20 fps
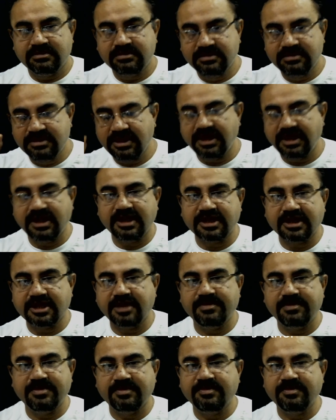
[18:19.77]
they are
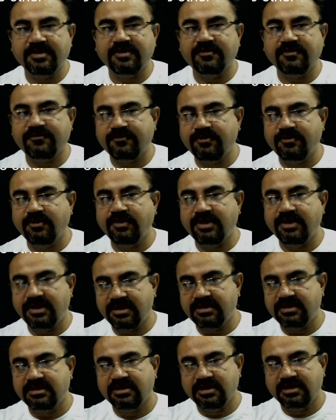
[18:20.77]
capable of
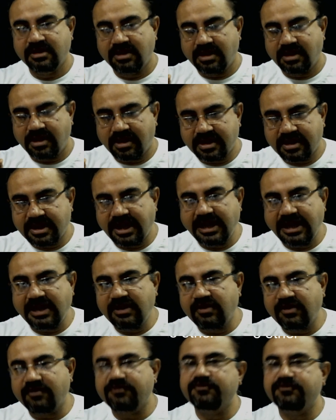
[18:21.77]
doing a kind
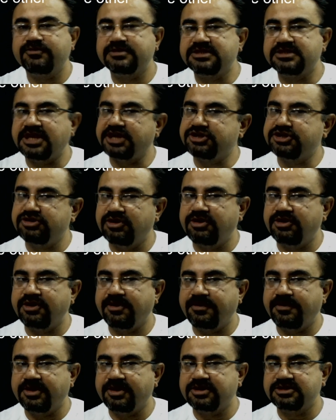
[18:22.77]
of sexual
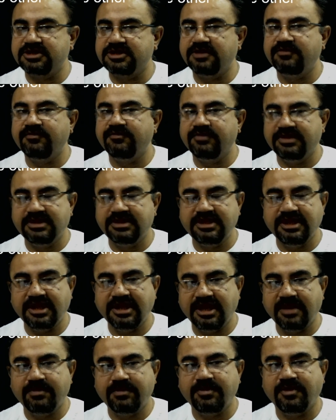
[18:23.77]
reproduction with the
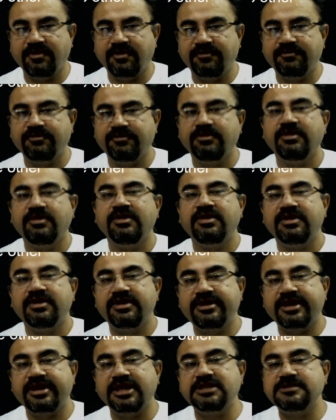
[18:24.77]
help of
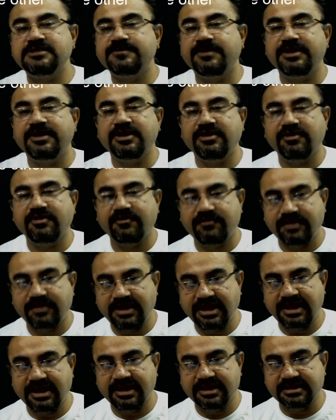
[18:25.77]
transferring of
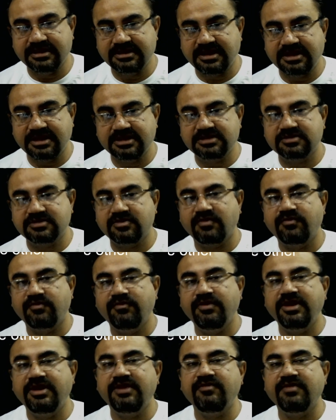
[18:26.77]
DNA, that is of
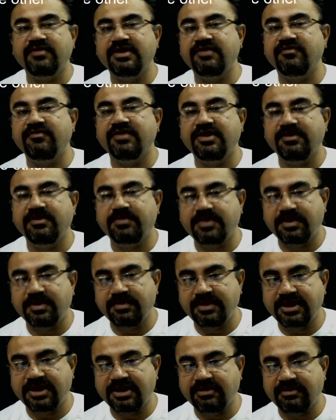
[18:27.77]
very
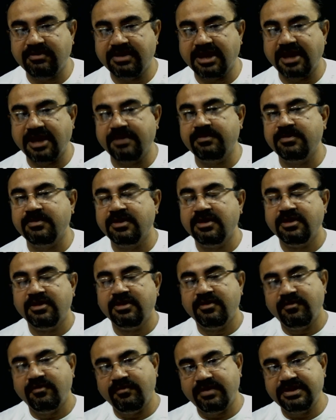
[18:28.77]
primitive type.
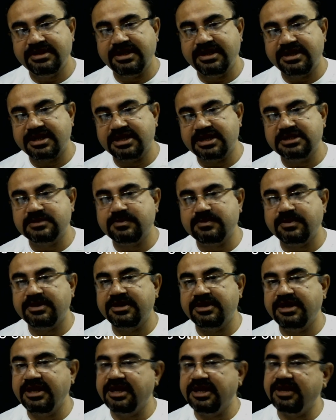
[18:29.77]
When they transfer
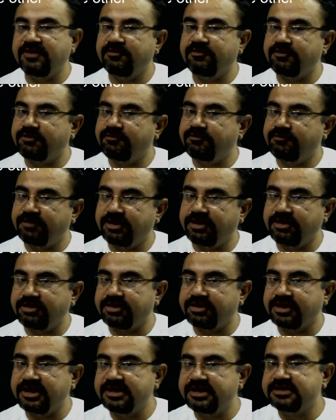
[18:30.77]
DNA from one
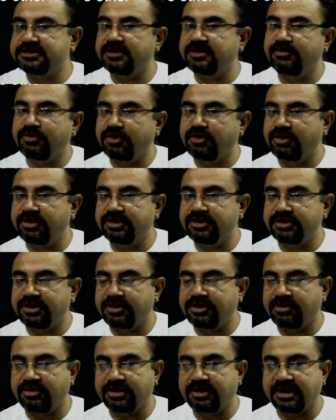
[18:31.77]
organism to
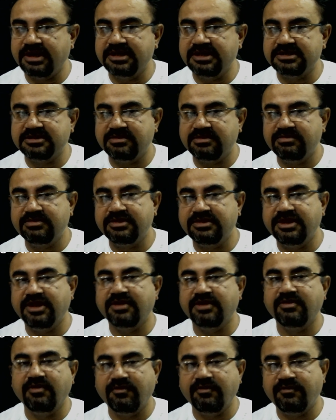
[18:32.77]
another organism, they
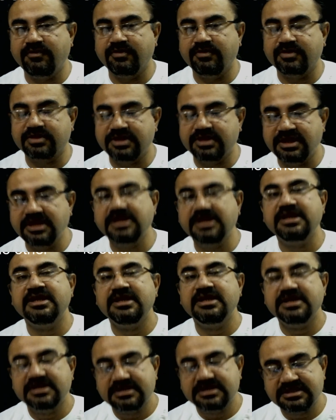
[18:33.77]
go for the
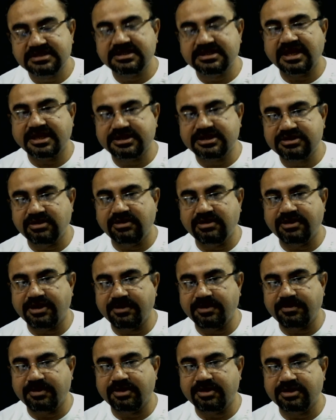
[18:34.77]
sexual
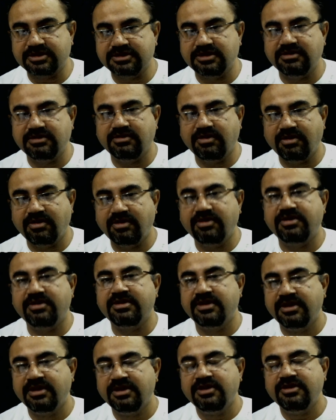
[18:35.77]
reproduction, or
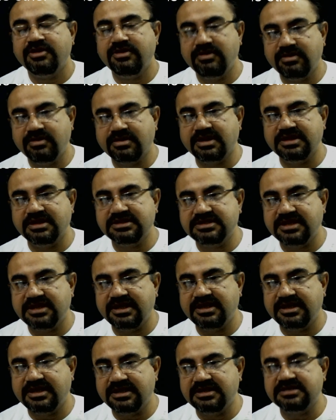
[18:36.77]
you can say
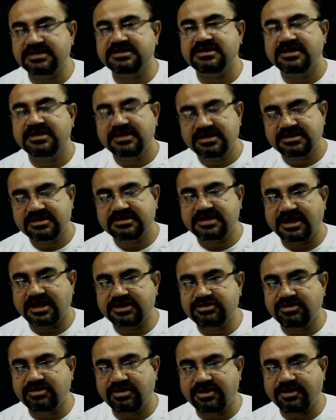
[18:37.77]
it is
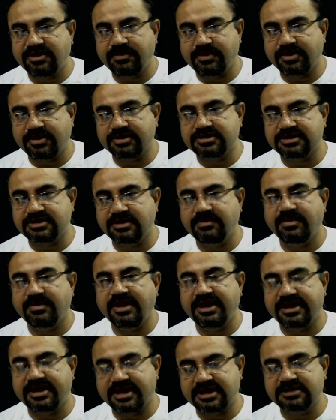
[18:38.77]
sexual reproduction by
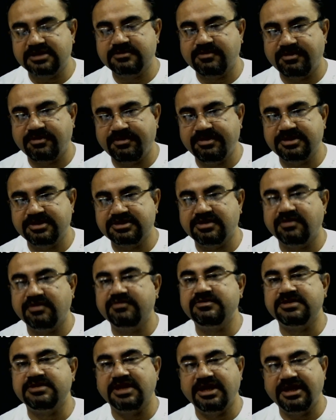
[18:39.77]
transformation of
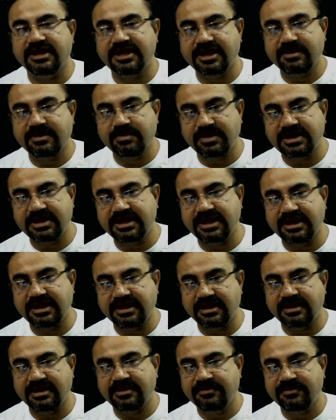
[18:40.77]
genetic
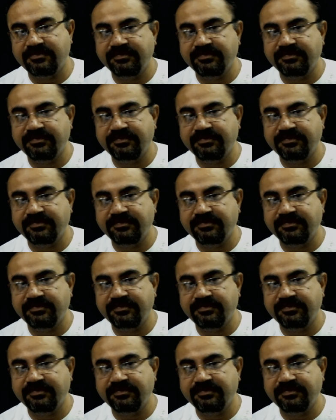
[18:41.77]
material.